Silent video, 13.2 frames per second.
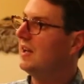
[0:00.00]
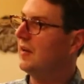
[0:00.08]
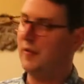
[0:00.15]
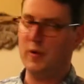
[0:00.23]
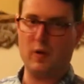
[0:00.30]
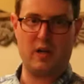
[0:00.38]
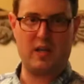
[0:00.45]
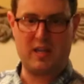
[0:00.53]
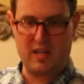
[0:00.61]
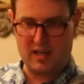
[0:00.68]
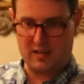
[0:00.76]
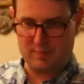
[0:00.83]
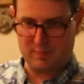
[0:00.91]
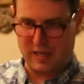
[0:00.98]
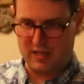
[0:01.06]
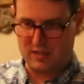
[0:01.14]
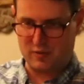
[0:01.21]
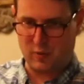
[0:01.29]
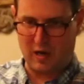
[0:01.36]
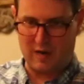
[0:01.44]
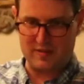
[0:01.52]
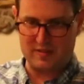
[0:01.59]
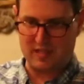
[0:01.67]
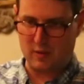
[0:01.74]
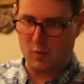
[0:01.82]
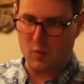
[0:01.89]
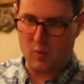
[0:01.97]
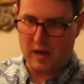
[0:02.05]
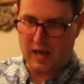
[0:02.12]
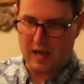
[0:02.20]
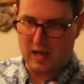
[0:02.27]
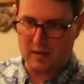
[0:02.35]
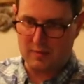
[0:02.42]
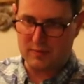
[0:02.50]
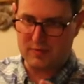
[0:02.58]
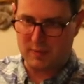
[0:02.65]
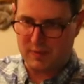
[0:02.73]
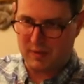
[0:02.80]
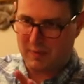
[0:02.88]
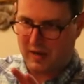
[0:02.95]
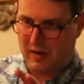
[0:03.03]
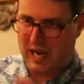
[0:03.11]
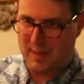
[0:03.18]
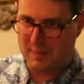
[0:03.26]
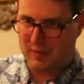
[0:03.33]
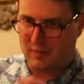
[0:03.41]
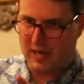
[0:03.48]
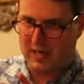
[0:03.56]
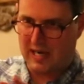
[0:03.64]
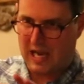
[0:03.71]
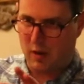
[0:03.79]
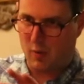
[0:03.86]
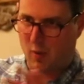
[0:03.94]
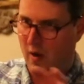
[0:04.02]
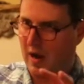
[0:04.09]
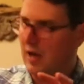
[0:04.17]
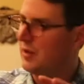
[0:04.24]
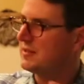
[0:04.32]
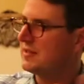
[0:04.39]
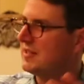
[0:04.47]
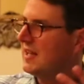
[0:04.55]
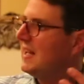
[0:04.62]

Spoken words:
If you were to hit page 12 and say, well, something better happen right now or else,